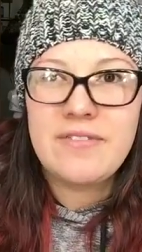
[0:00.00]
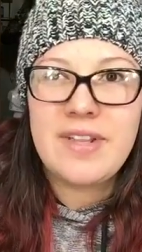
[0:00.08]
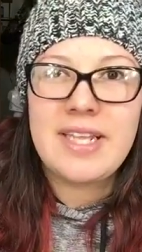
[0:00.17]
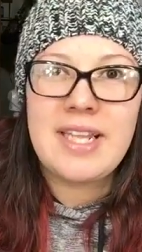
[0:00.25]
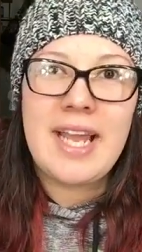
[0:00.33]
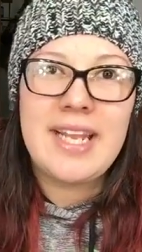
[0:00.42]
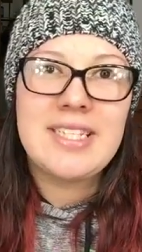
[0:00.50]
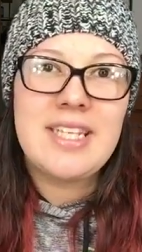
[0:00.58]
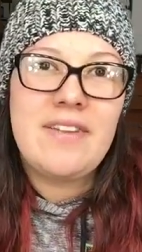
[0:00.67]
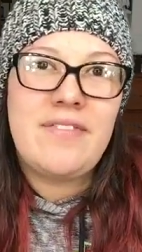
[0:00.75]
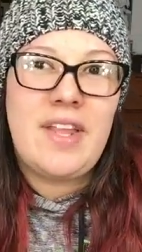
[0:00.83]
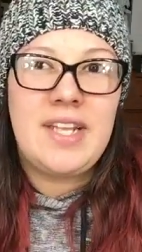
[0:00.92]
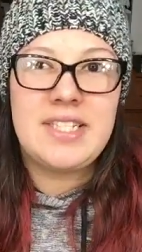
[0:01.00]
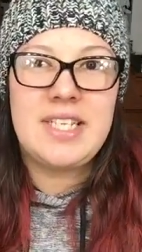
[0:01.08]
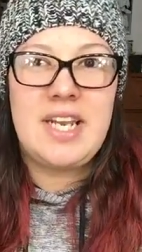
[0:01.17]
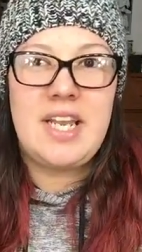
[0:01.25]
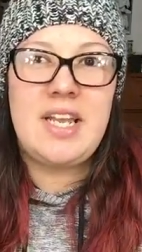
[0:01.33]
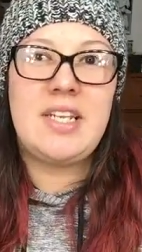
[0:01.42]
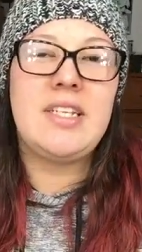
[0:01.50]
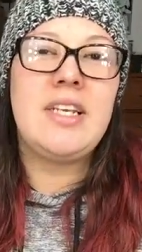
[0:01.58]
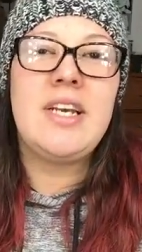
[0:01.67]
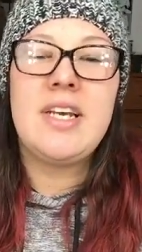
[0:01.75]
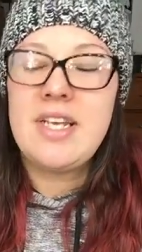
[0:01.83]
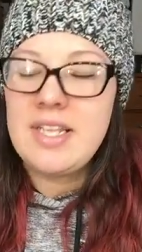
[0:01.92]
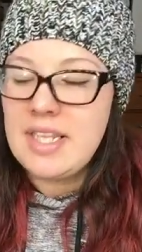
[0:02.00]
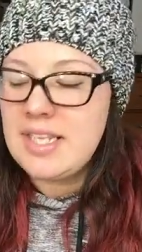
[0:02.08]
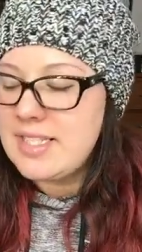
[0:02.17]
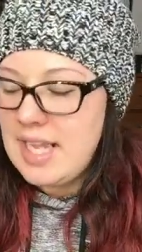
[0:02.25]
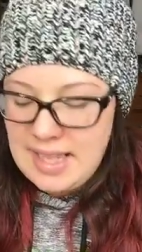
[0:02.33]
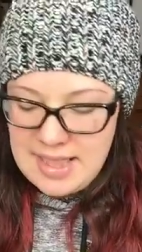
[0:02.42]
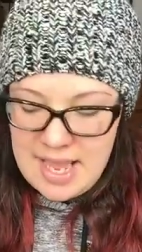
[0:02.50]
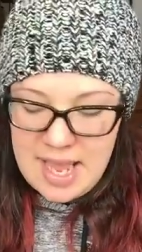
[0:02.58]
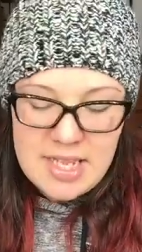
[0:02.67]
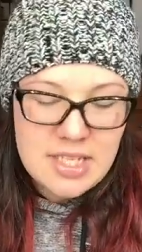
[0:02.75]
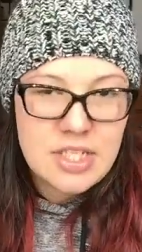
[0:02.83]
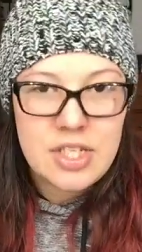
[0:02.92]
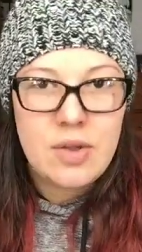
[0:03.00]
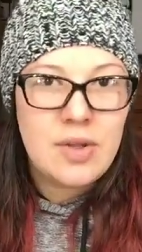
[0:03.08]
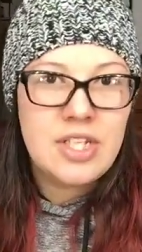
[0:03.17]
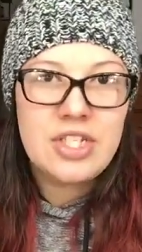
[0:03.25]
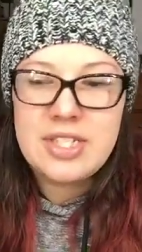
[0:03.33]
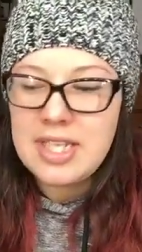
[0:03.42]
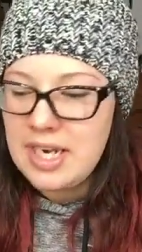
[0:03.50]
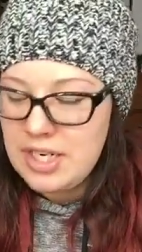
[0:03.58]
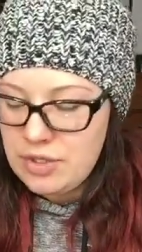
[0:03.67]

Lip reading: if they liked it, if they didn't, things like that. So let's just get